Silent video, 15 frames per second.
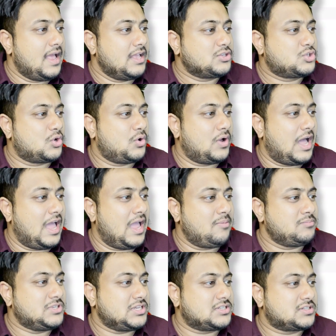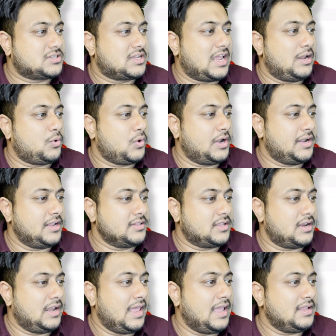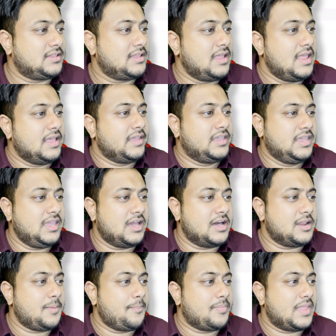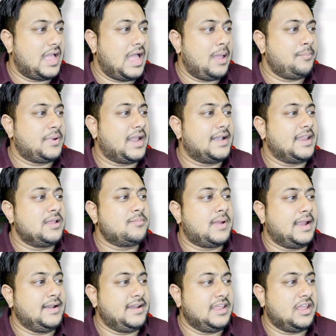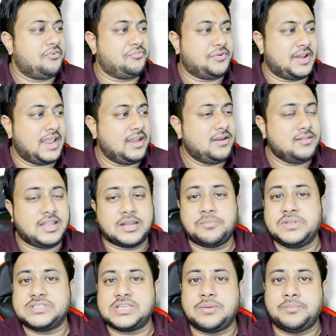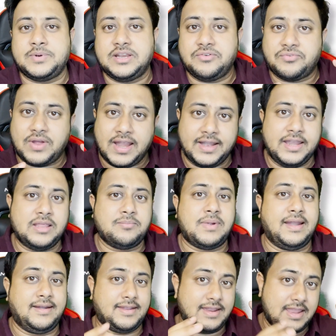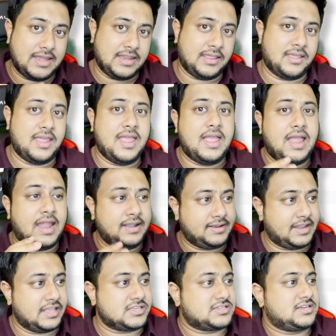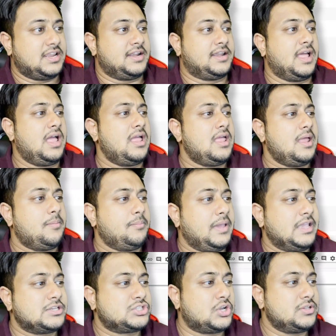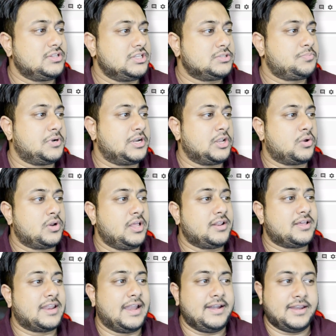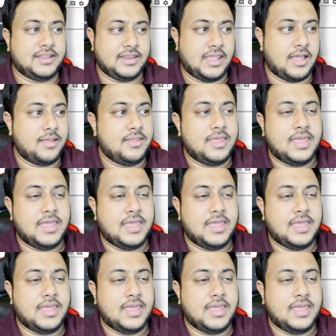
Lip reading: So I am just calculating the length. Here, I'm getting my DF train. That means I'm dividing my training and test data based on this particular criteria.